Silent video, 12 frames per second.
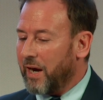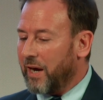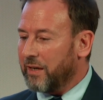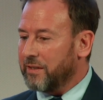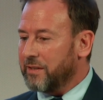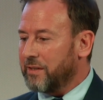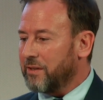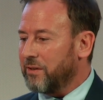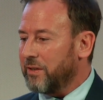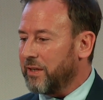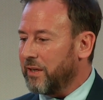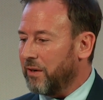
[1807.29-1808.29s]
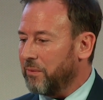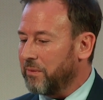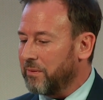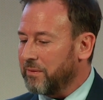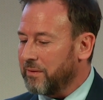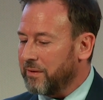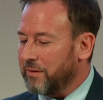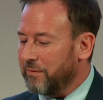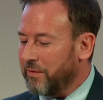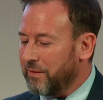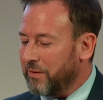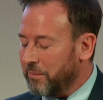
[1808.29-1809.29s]
And, you know,
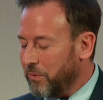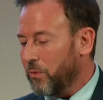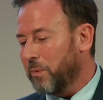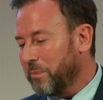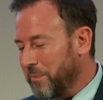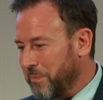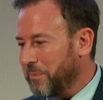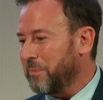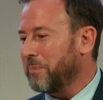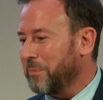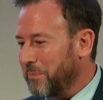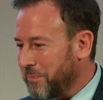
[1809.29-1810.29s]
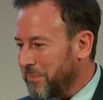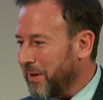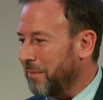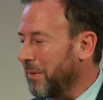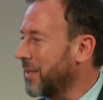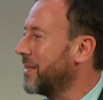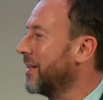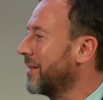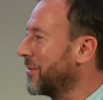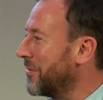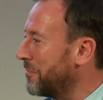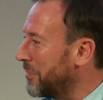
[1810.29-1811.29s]
the more pragmatic,
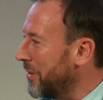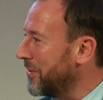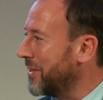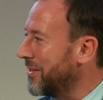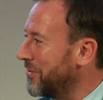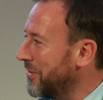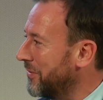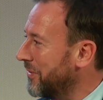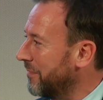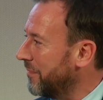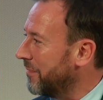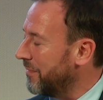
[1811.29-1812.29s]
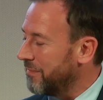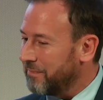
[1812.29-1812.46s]
sort of process-driven,